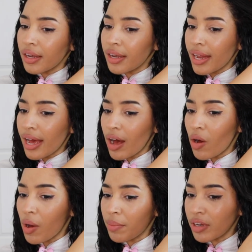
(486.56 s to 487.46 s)
And
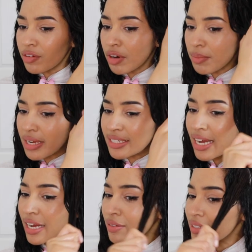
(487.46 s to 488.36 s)
now I'm gonna run my
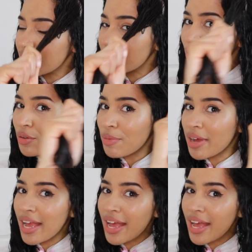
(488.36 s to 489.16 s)
Tangle Teaser through my